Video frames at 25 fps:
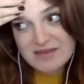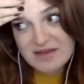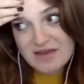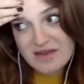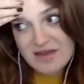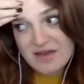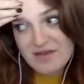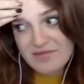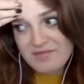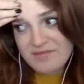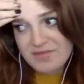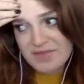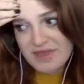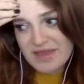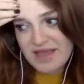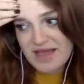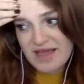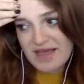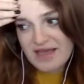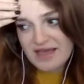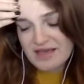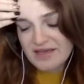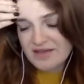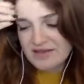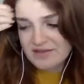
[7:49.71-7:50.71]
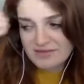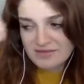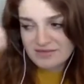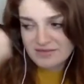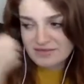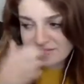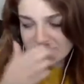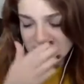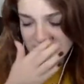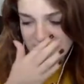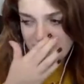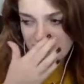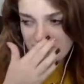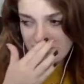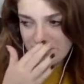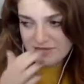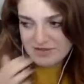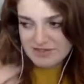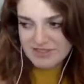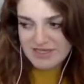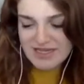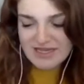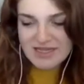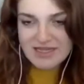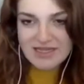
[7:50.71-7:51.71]
I
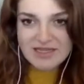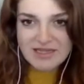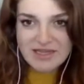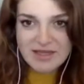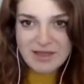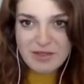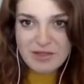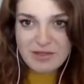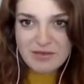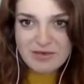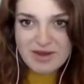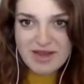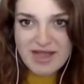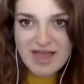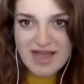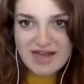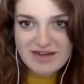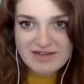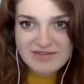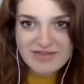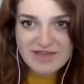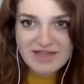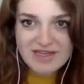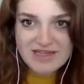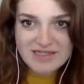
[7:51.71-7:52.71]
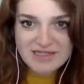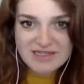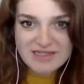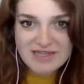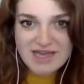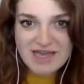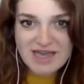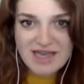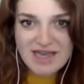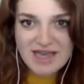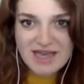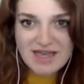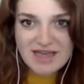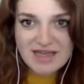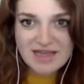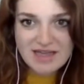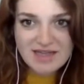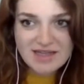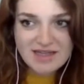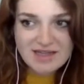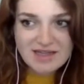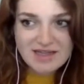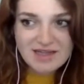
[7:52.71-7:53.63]
remember taking like 3 Ativan a day